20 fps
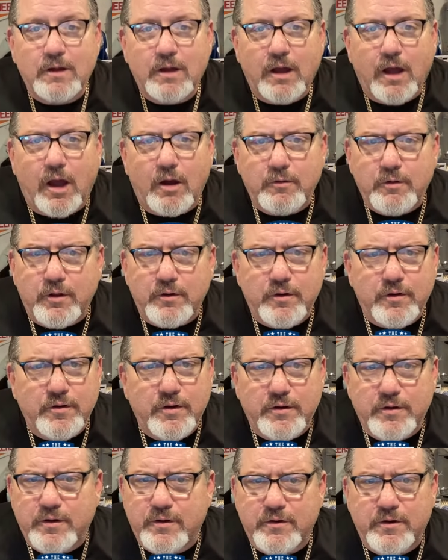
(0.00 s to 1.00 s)
Oh, no, no,
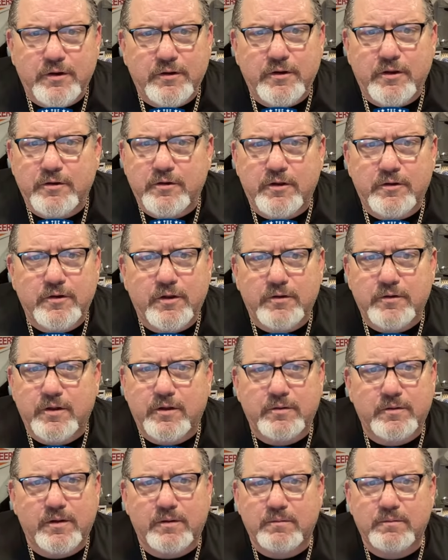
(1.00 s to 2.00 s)
no, no, no, no, no, no, no,
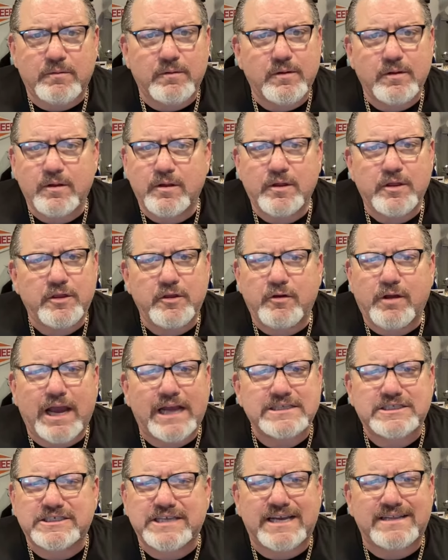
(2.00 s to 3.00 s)
no. You
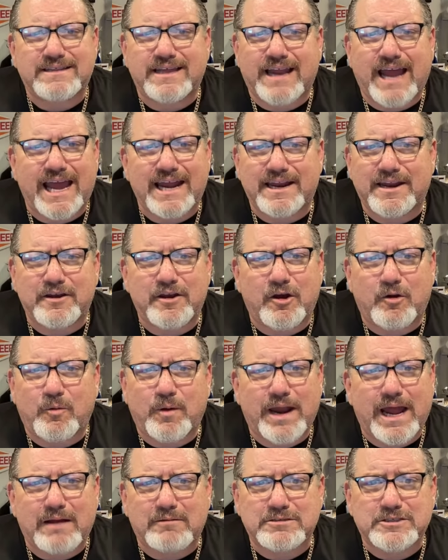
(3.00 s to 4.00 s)
guys said that I didn't know
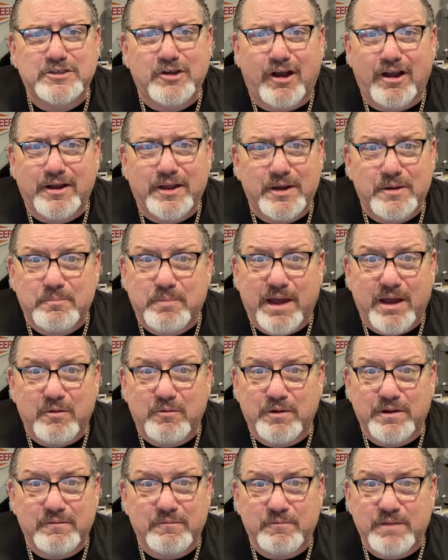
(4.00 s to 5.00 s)
what I was talking about
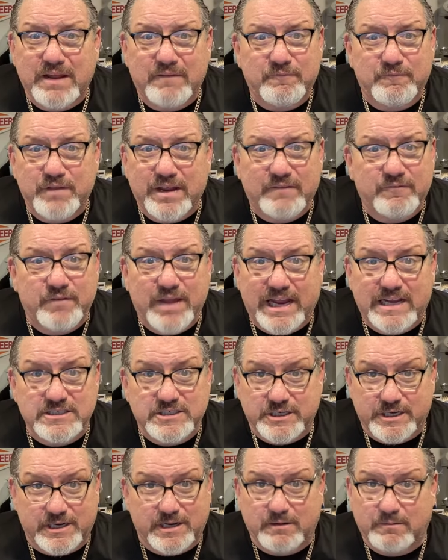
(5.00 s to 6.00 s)
when Nick Vic
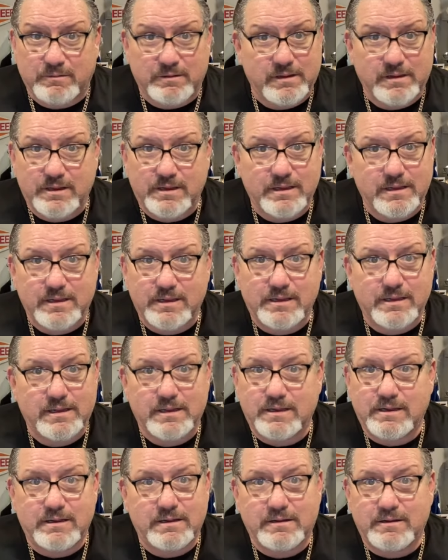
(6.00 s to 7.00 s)
Fangio
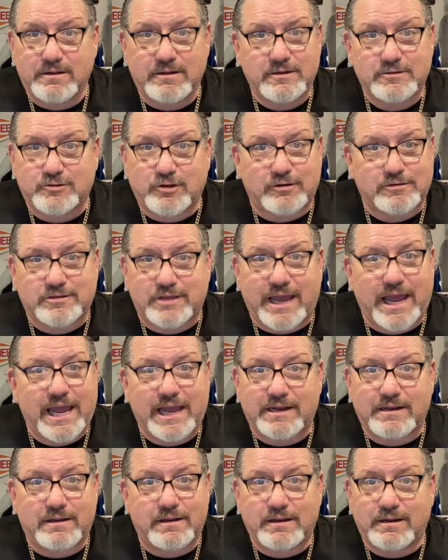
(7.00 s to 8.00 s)
took the
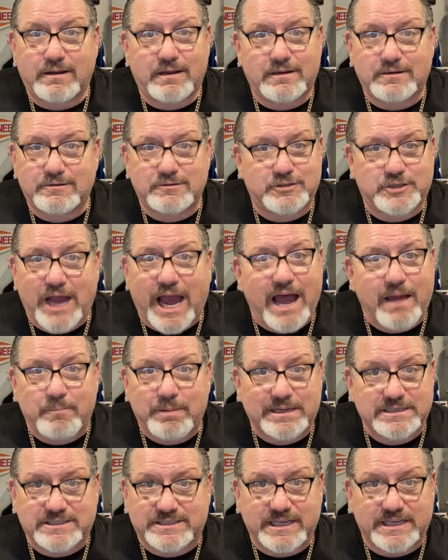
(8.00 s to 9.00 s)
head job
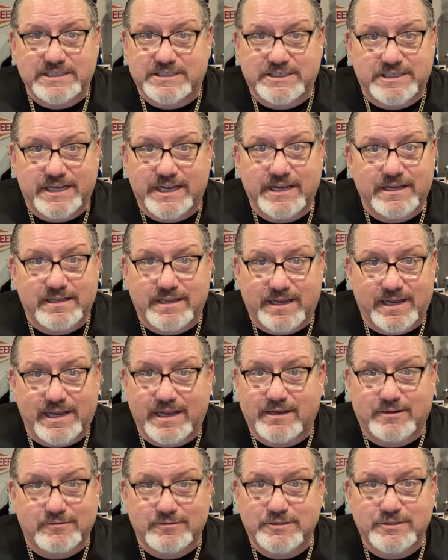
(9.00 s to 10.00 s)
as DC of the
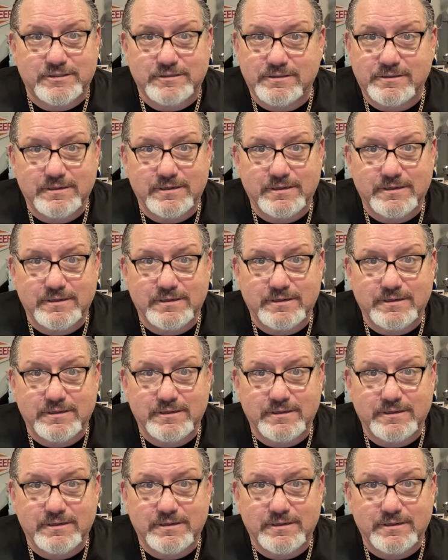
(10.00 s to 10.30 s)
Eagles.